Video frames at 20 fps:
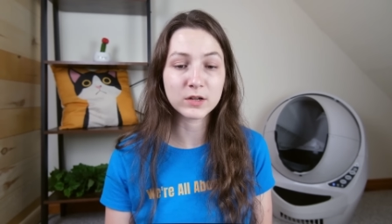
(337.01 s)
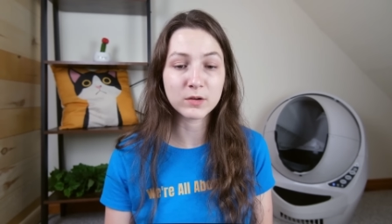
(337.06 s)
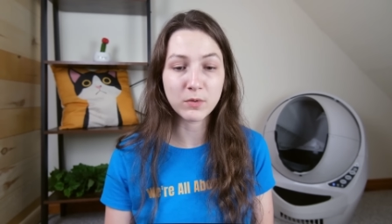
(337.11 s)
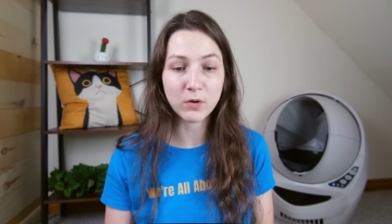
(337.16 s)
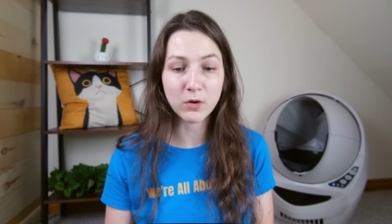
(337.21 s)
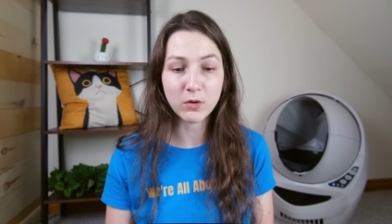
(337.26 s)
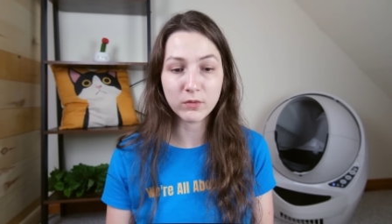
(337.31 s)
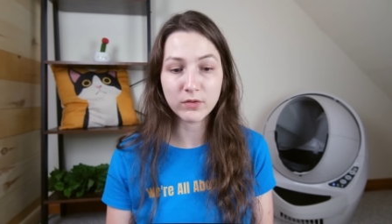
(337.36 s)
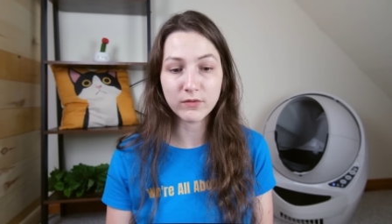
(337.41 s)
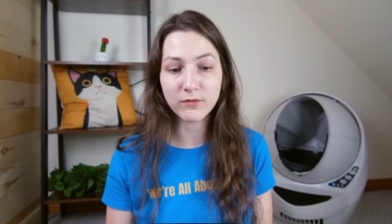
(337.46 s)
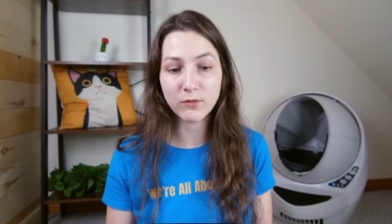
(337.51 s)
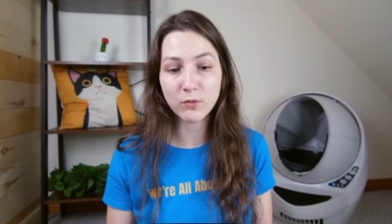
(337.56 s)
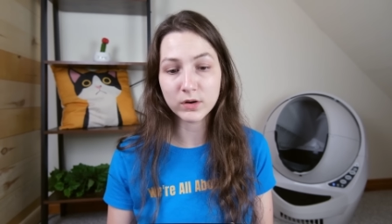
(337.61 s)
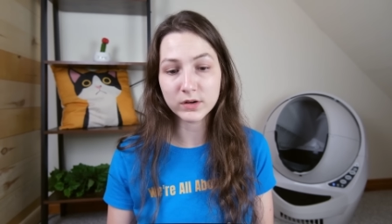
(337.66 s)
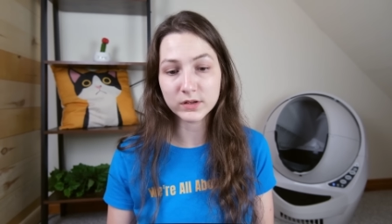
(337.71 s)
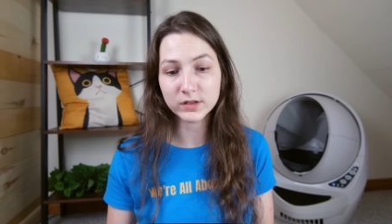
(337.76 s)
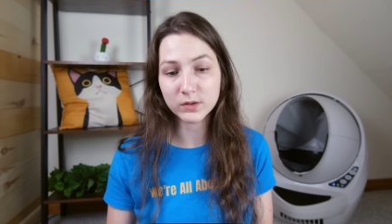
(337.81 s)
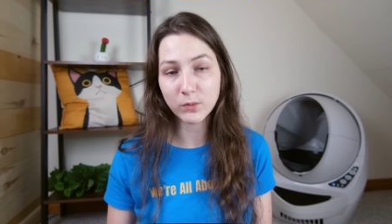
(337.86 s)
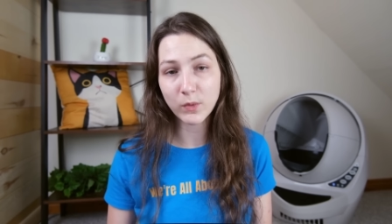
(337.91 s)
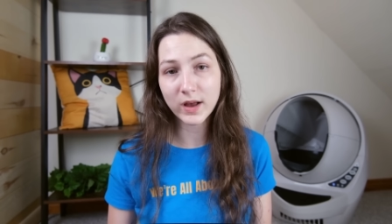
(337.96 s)
to both
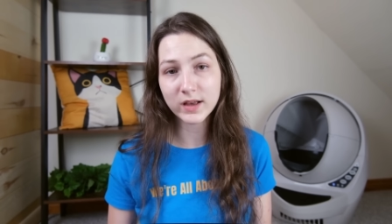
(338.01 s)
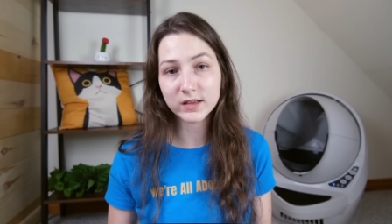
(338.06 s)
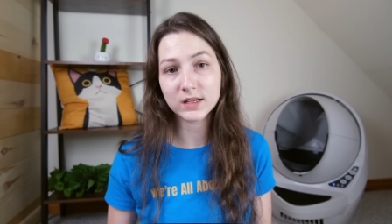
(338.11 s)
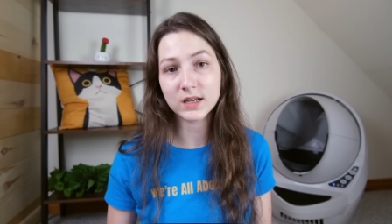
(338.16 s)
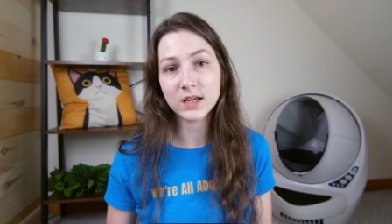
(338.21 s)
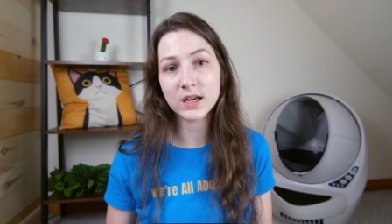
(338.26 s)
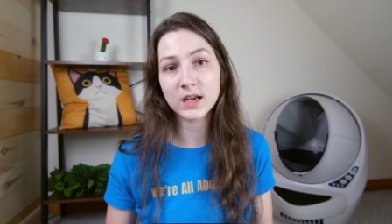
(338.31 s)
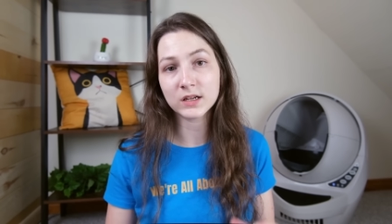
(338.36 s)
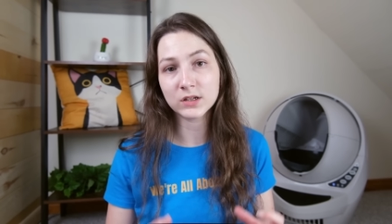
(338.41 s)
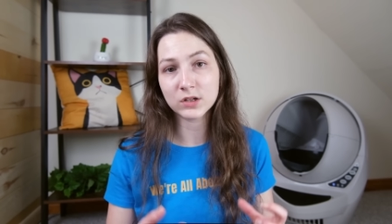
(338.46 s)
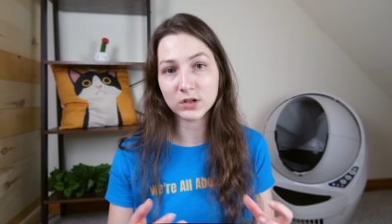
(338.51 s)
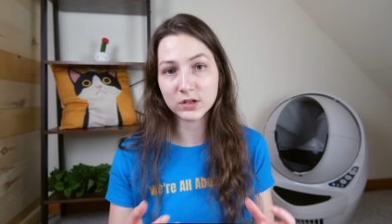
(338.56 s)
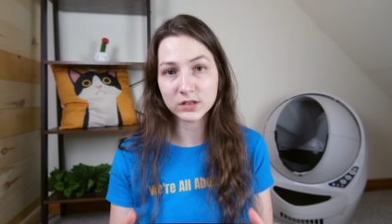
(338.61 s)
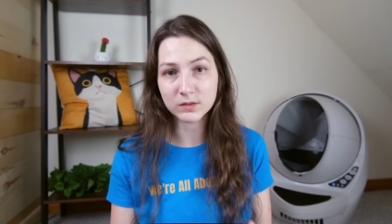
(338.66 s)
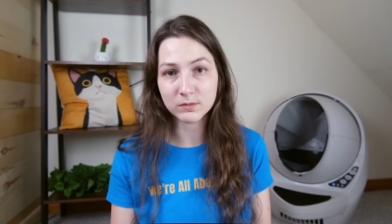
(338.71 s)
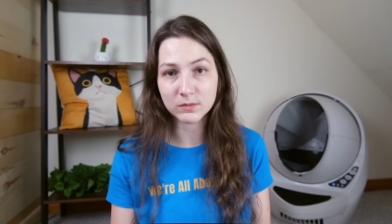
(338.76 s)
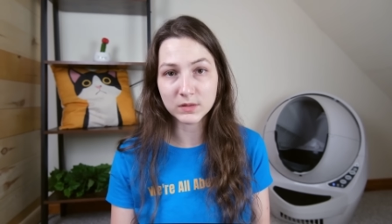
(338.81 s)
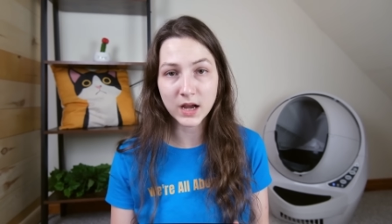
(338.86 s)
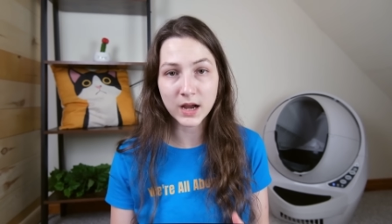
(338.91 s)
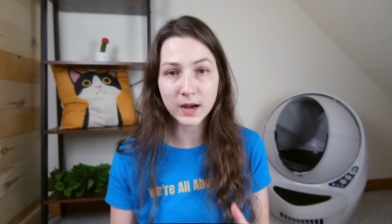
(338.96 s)
Forest and Wessie and took
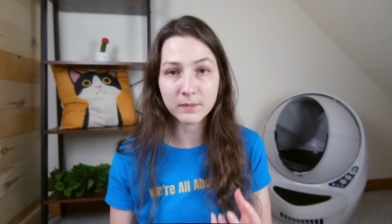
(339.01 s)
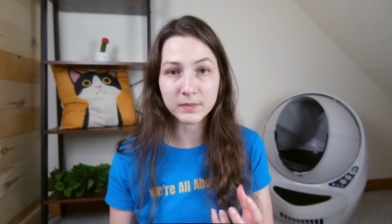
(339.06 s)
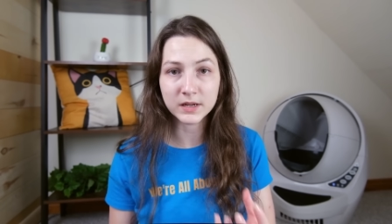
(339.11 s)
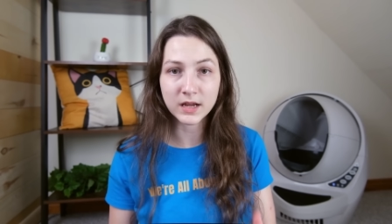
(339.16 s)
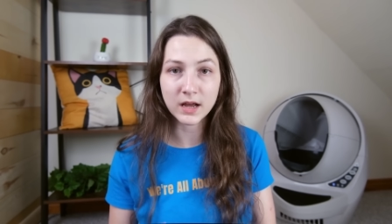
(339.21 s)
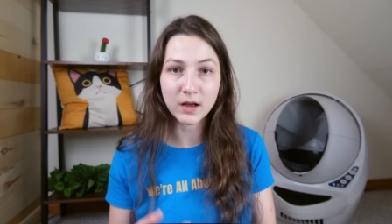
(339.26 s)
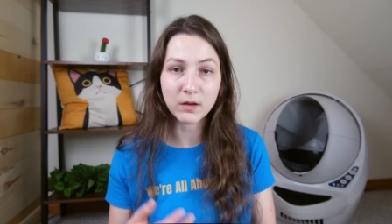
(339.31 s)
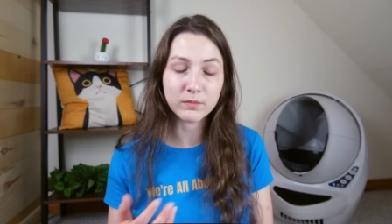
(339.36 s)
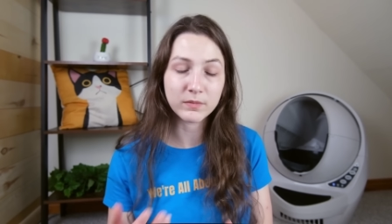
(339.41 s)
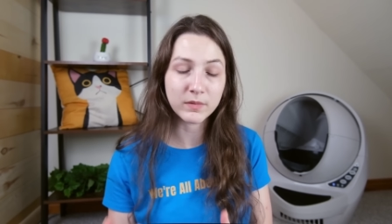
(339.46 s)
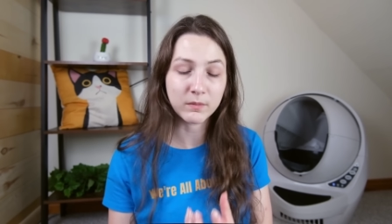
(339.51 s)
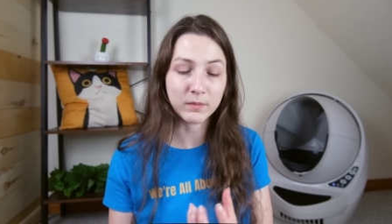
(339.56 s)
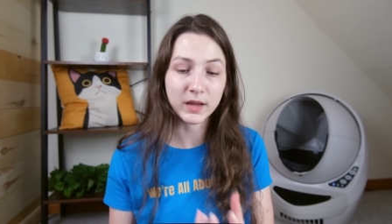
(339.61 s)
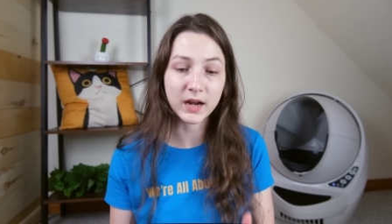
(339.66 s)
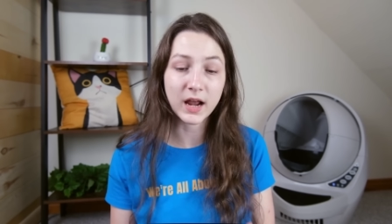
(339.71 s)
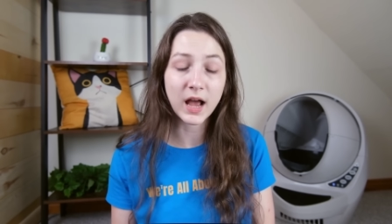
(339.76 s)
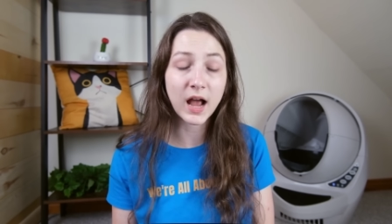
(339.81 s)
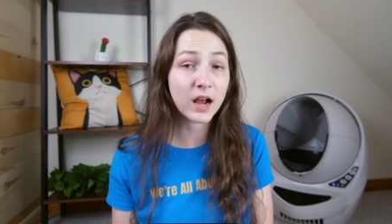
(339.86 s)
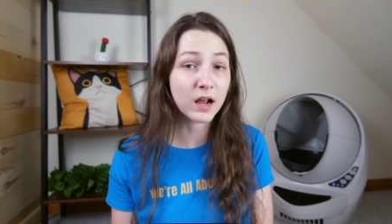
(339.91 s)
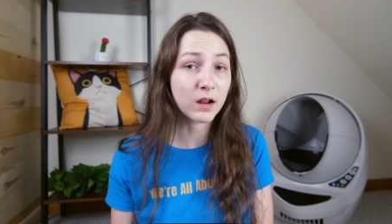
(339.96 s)
some time to help them
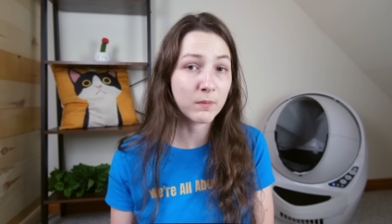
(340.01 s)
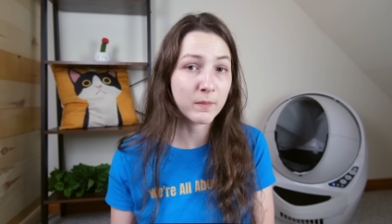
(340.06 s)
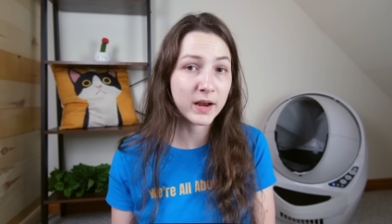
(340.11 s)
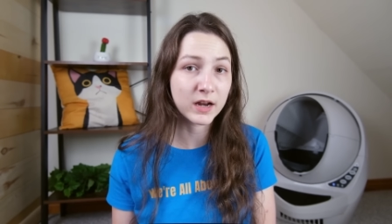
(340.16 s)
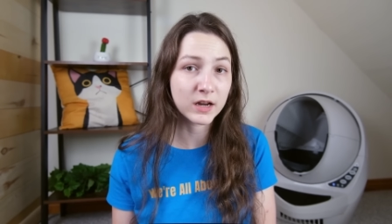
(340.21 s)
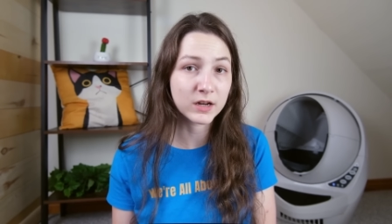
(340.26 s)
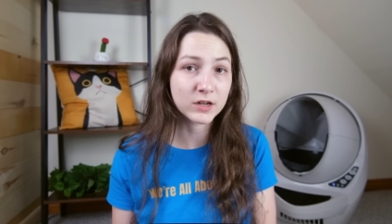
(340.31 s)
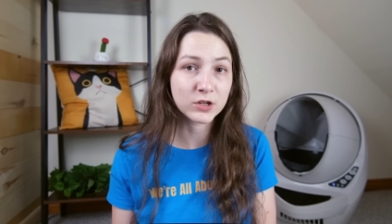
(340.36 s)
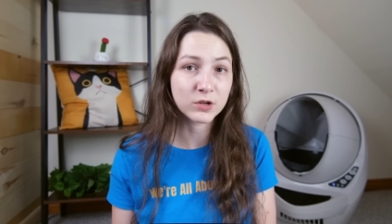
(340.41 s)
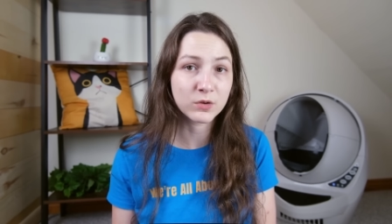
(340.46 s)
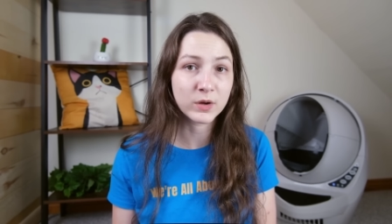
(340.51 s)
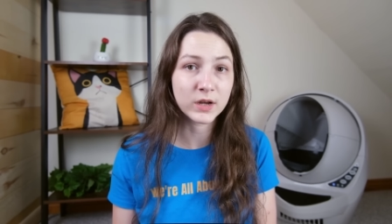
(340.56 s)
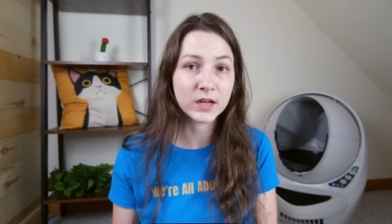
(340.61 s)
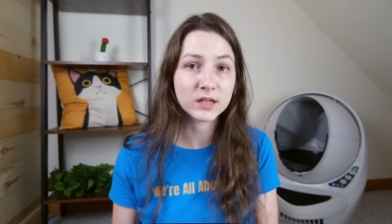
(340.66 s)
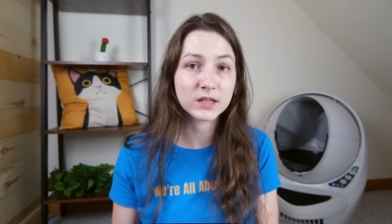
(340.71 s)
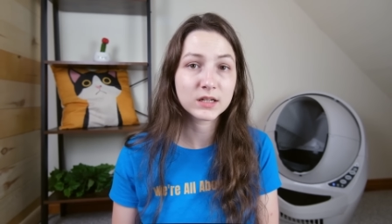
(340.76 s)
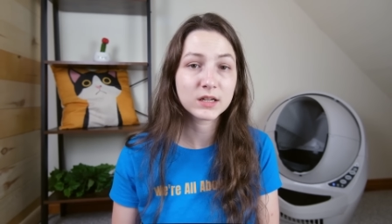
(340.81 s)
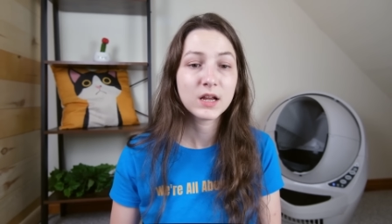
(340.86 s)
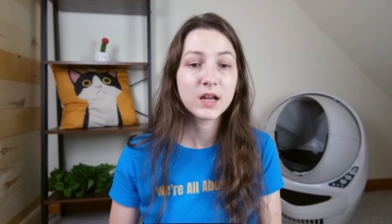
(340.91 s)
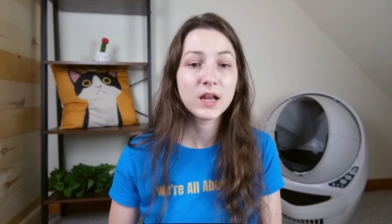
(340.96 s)
get acclimated to
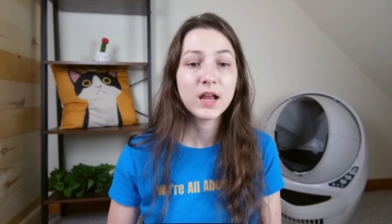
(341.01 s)
it,